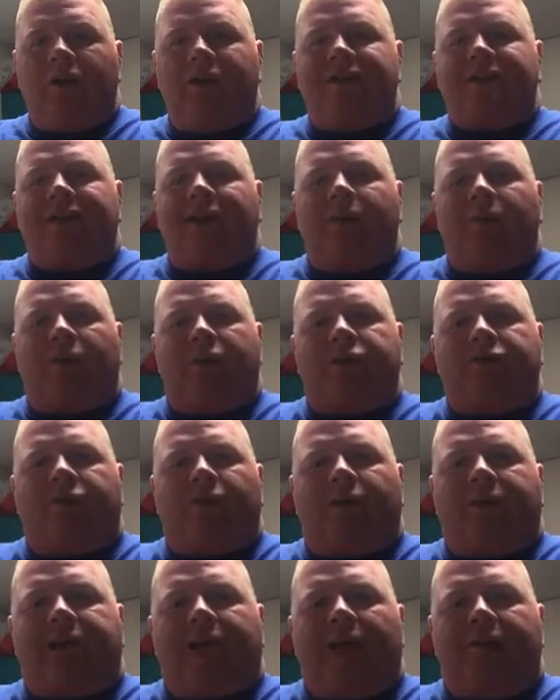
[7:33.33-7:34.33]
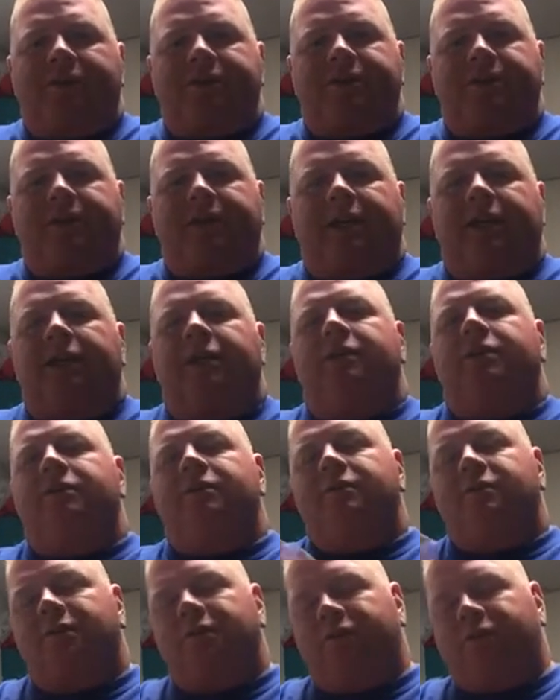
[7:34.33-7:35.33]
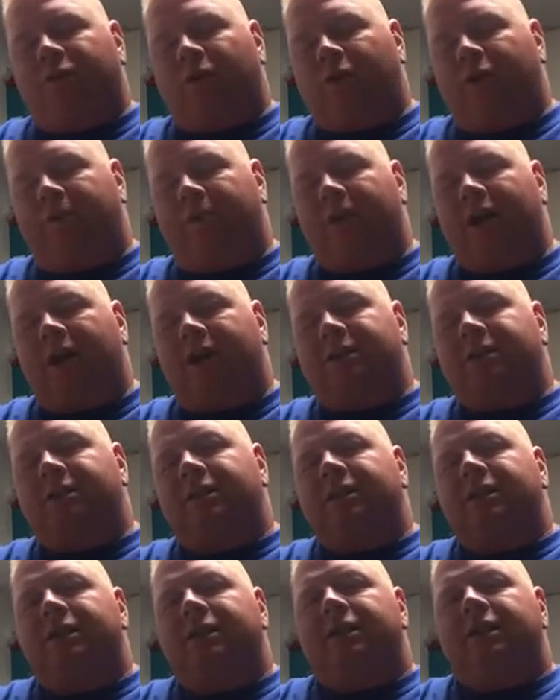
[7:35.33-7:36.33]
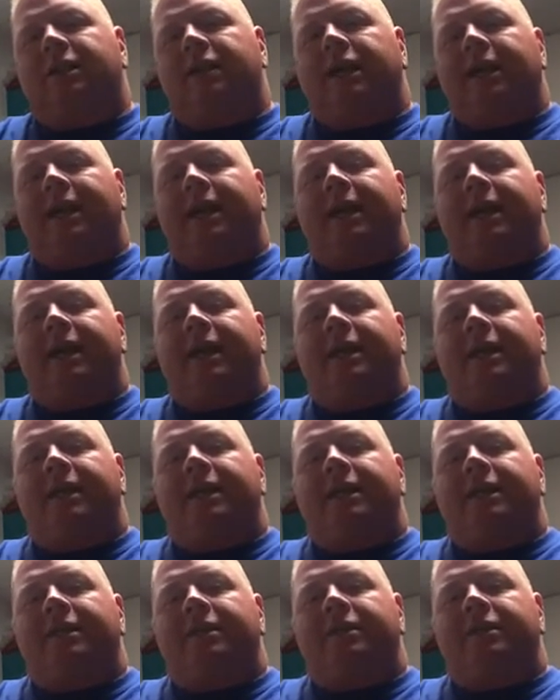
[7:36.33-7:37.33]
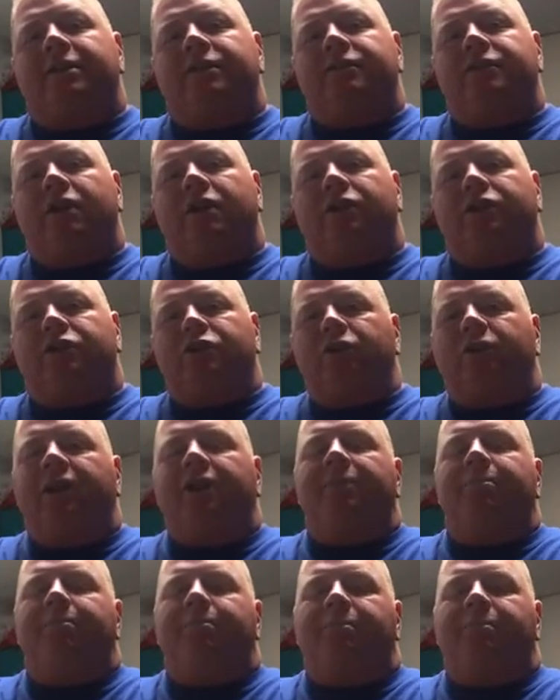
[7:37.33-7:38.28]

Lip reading: let's say he works 40 hours a week. It's $400. And so you can